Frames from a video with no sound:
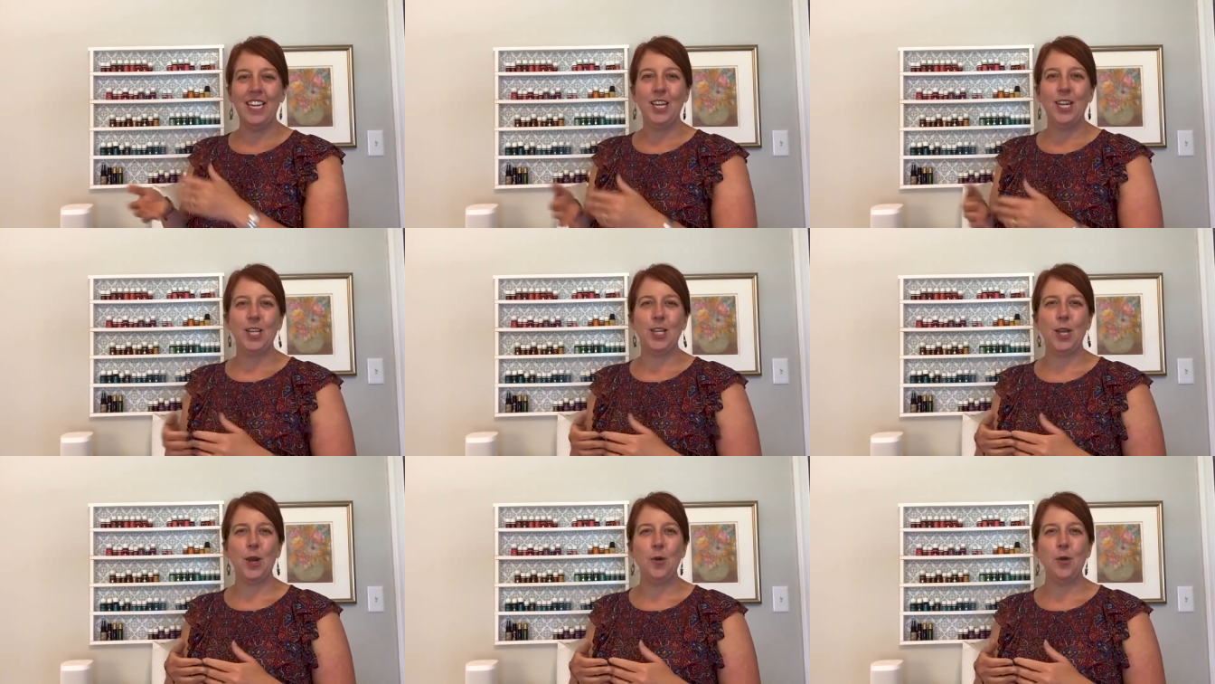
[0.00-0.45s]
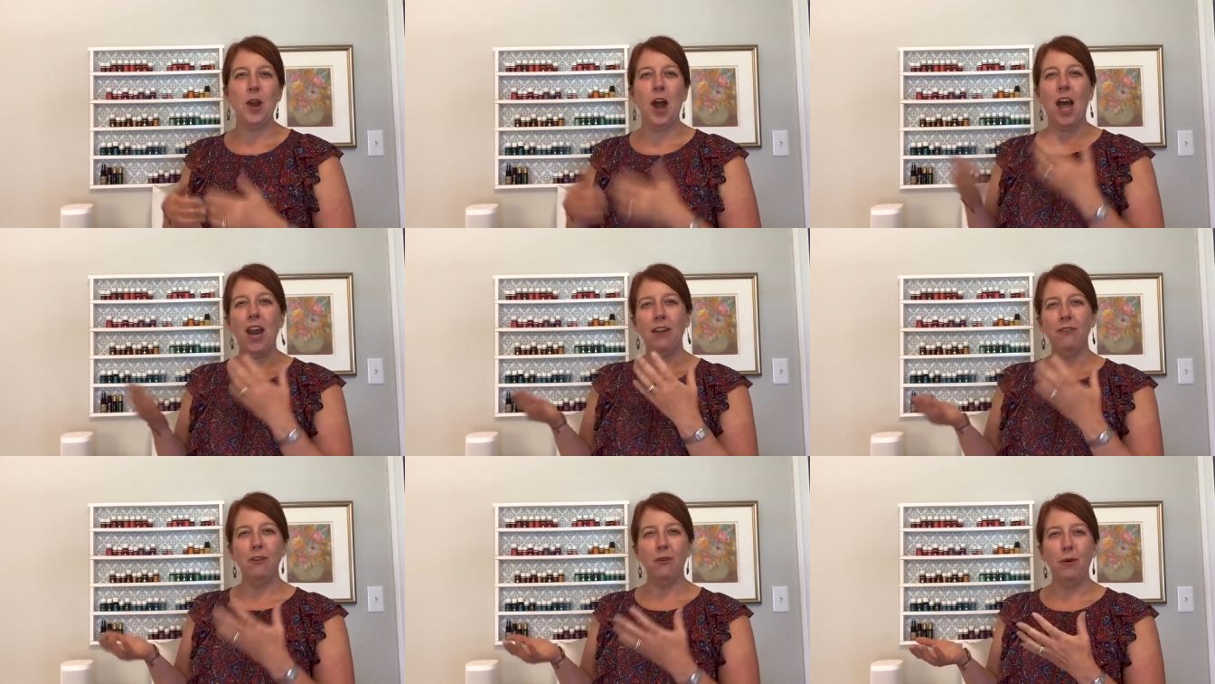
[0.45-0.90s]
So
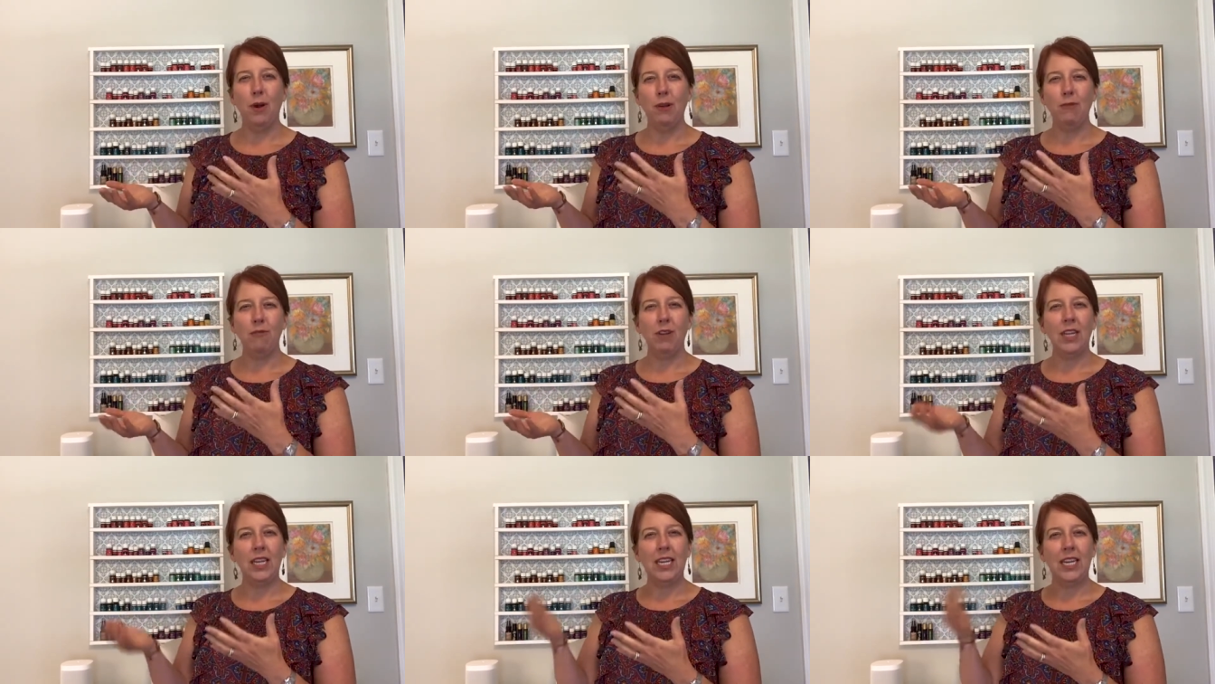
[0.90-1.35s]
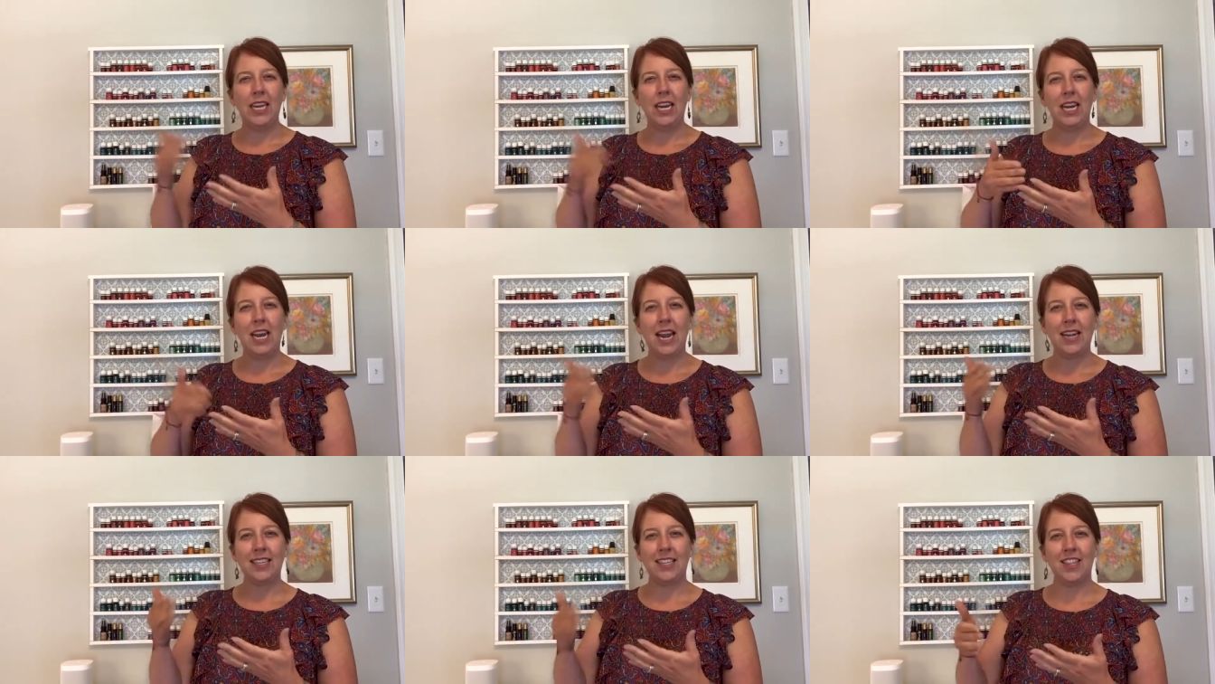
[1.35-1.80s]
not everyone really
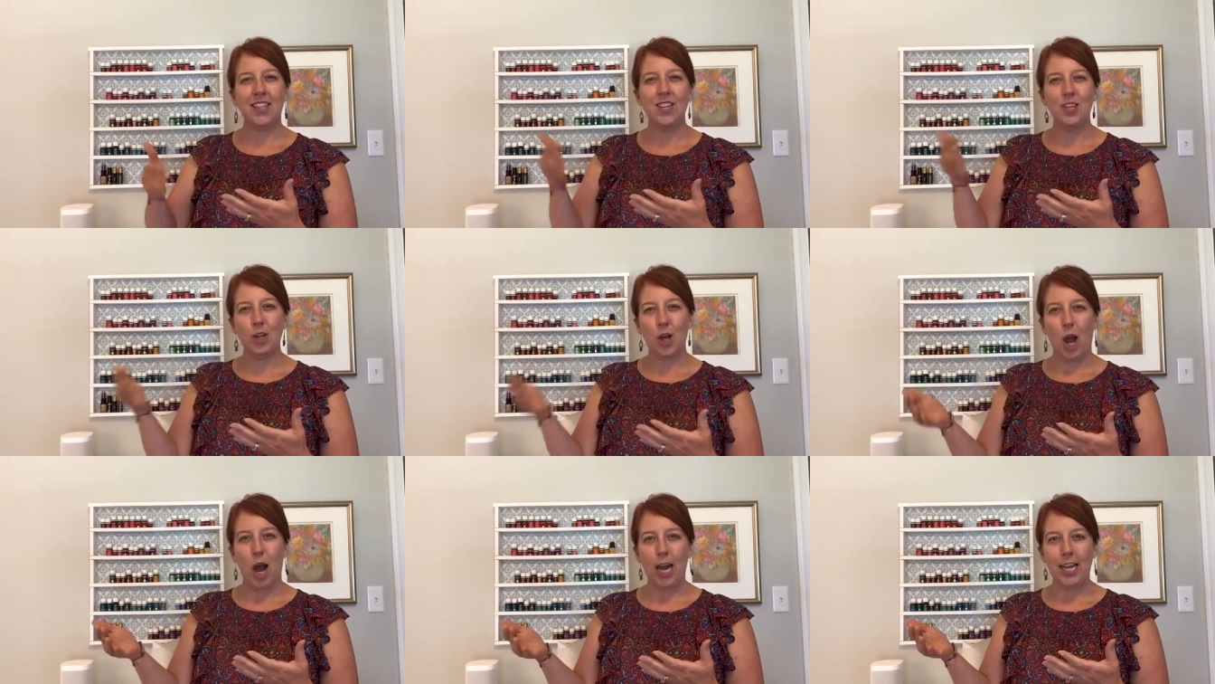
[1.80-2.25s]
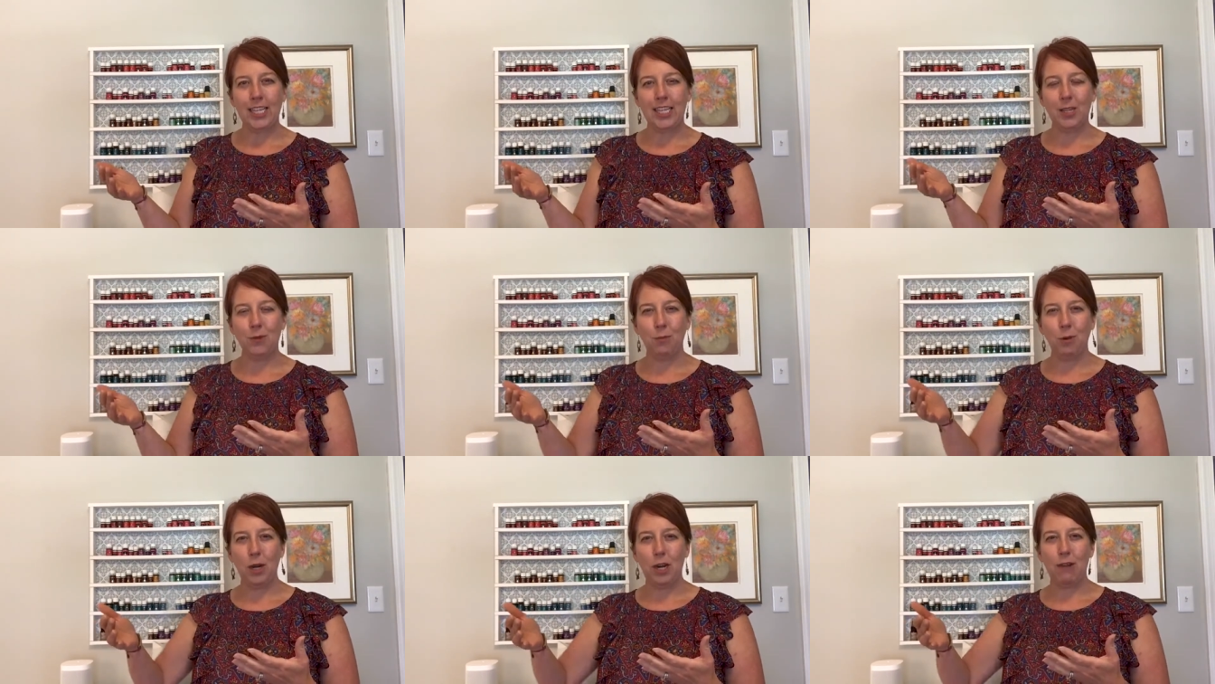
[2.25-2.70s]
connects the
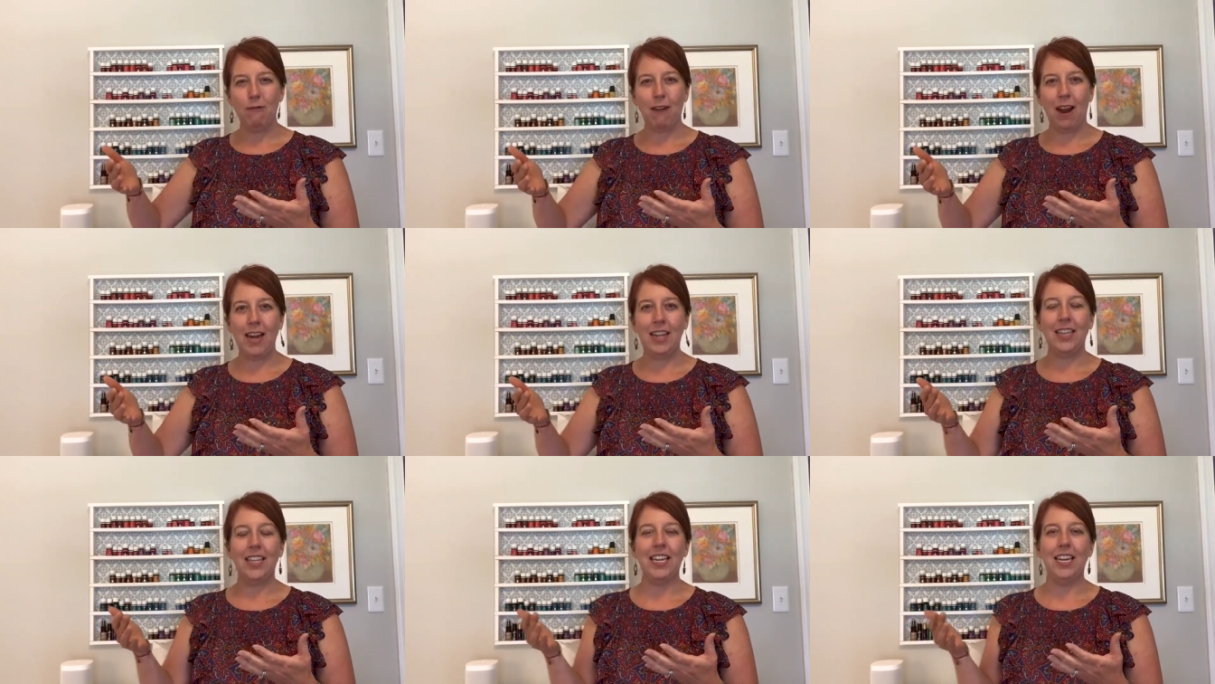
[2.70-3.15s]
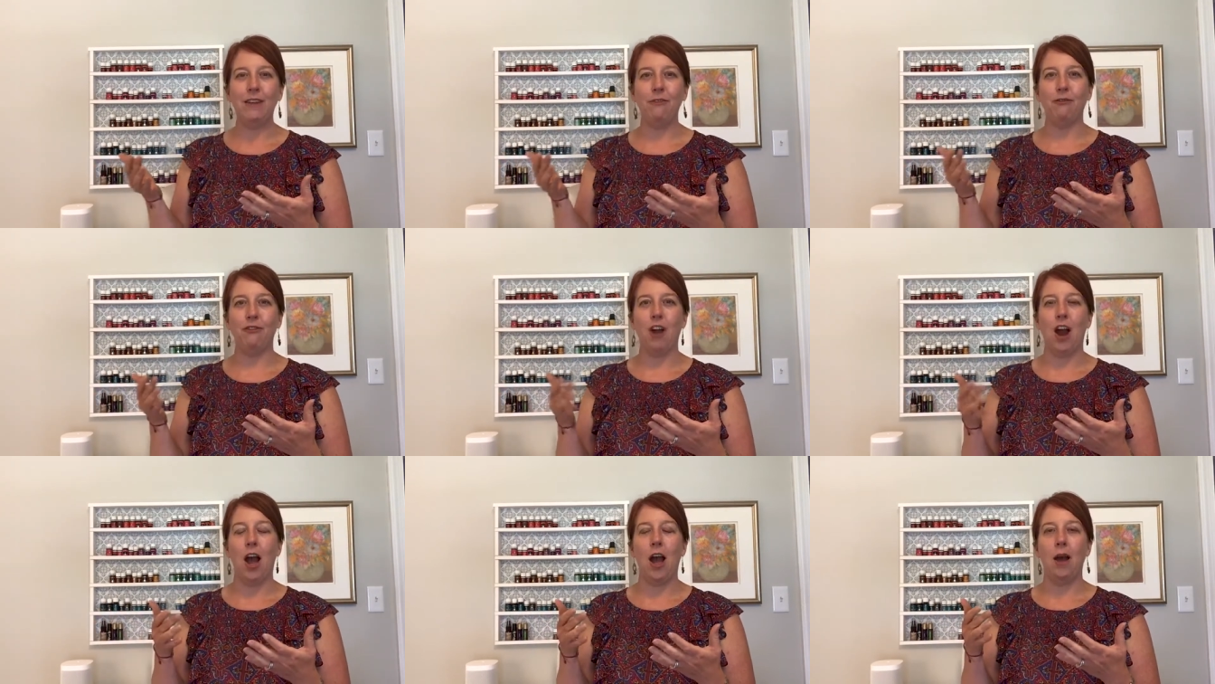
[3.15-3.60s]
dots pretty readily
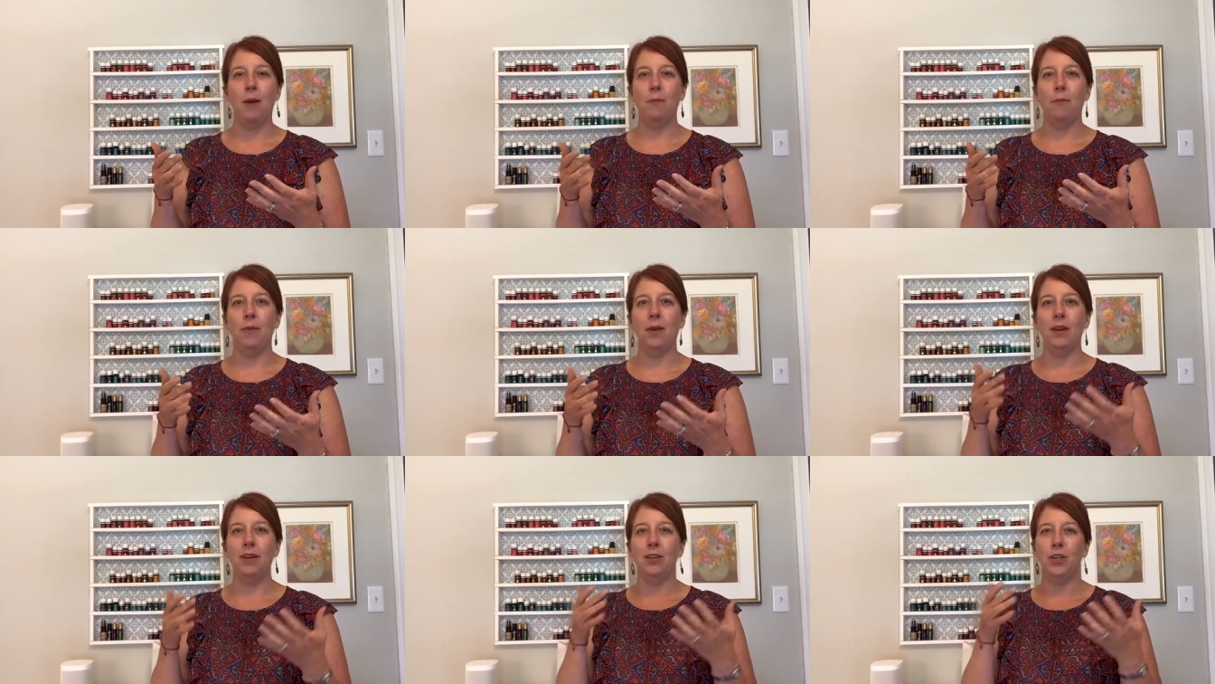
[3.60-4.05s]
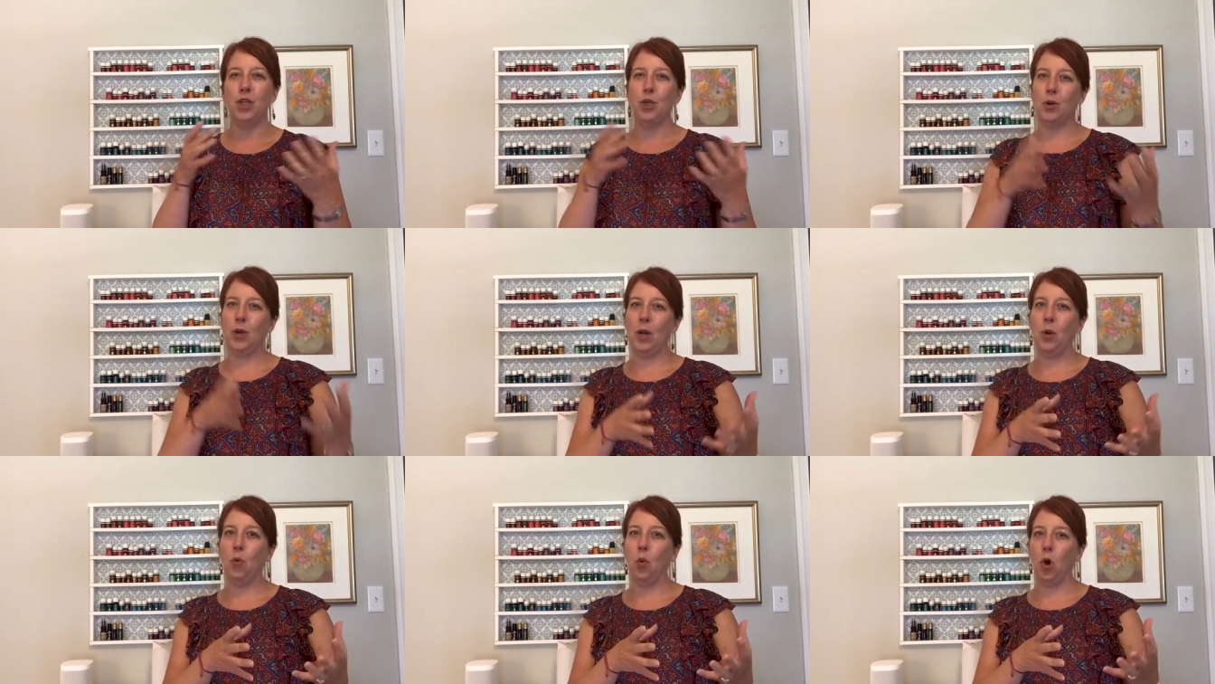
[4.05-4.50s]
from
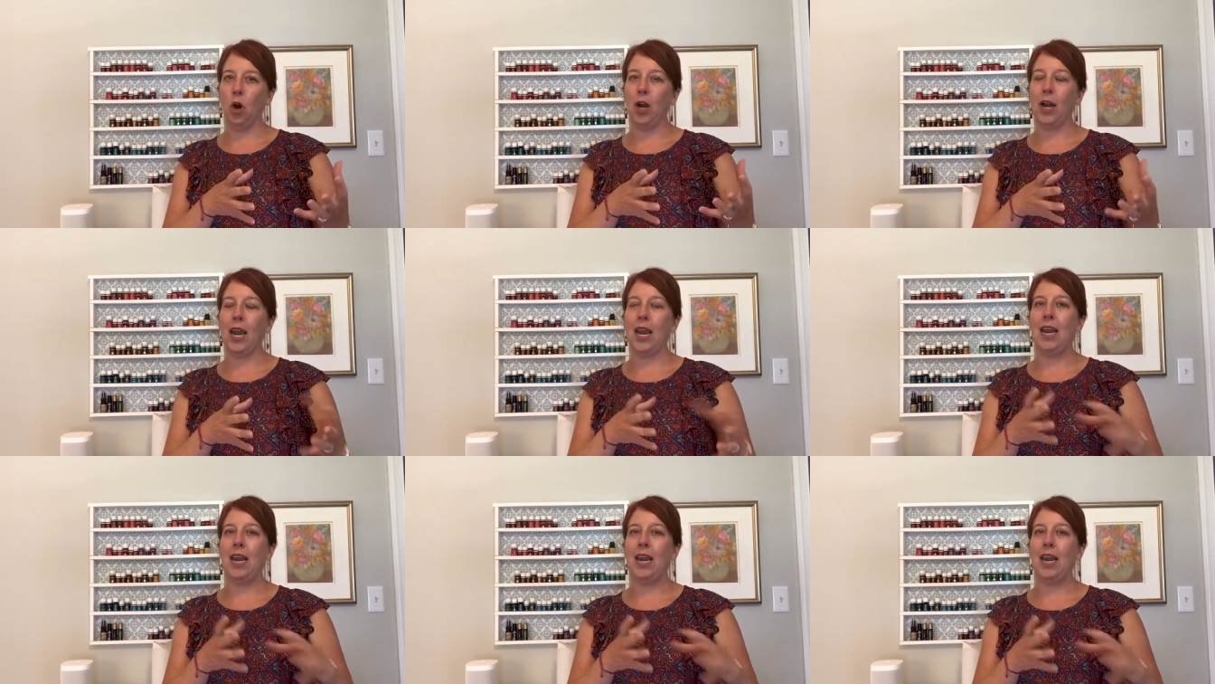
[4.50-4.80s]
doing work